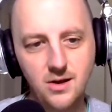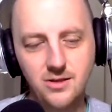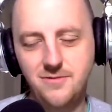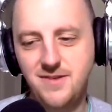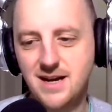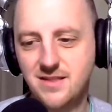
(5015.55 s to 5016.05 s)

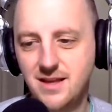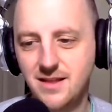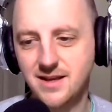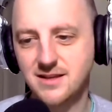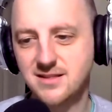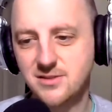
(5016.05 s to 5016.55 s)
the fact that
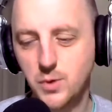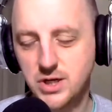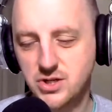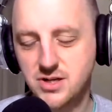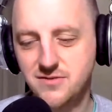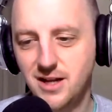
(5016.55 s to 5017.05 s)
like
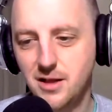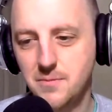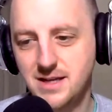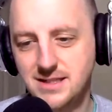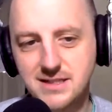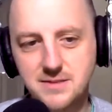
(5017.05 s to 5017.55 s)
Switch
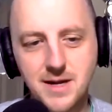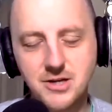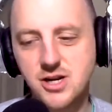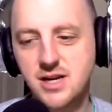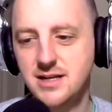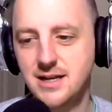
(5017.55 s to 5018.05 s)
development is
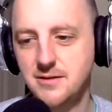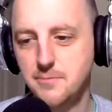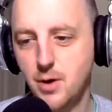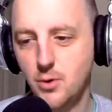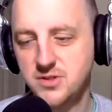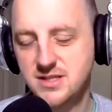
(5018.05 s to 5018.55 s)
mentioned in
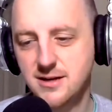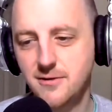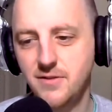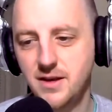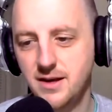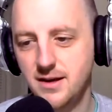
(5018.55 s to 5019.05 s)
most
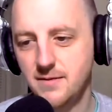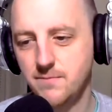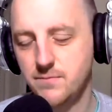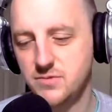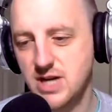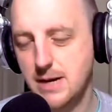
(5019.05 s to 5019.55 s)
of the
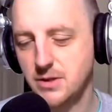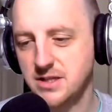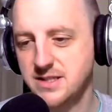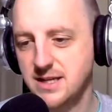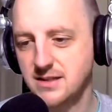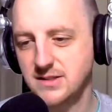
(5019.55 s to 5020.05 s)
job
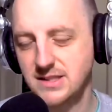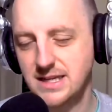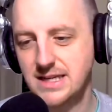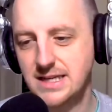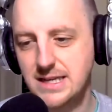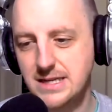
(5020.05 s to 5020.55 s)
listings
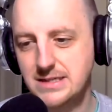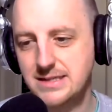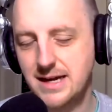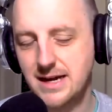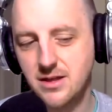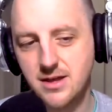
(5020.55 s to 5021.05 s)

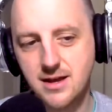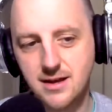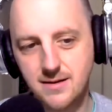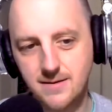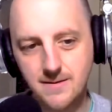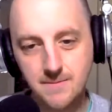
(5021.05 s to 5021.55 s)
is, I think,